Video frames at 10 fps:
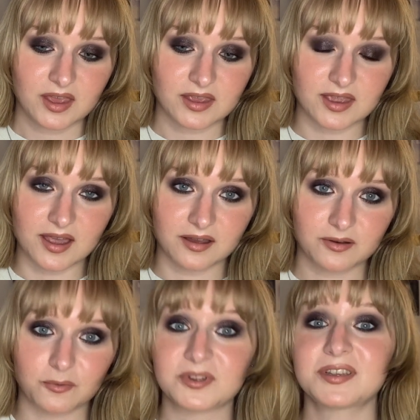yeah,
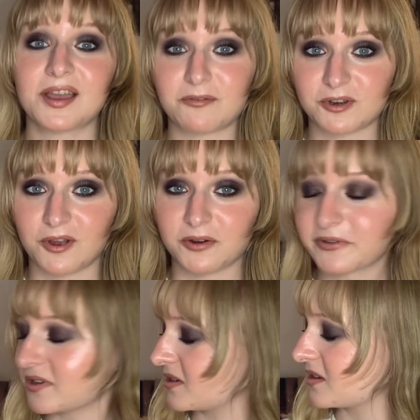we'll see how it
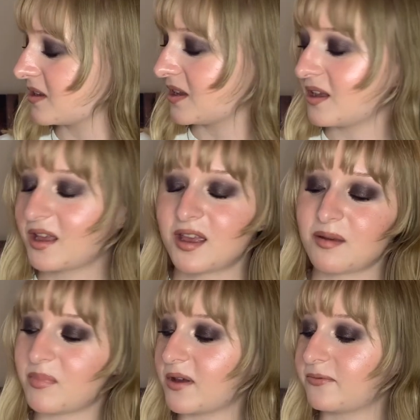goes.
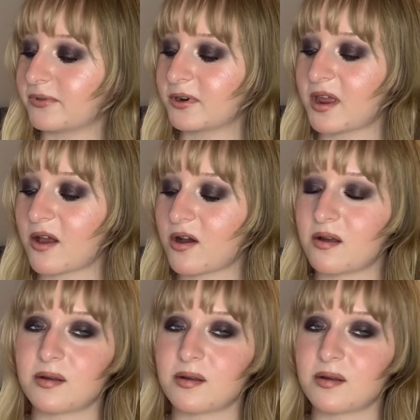But for now,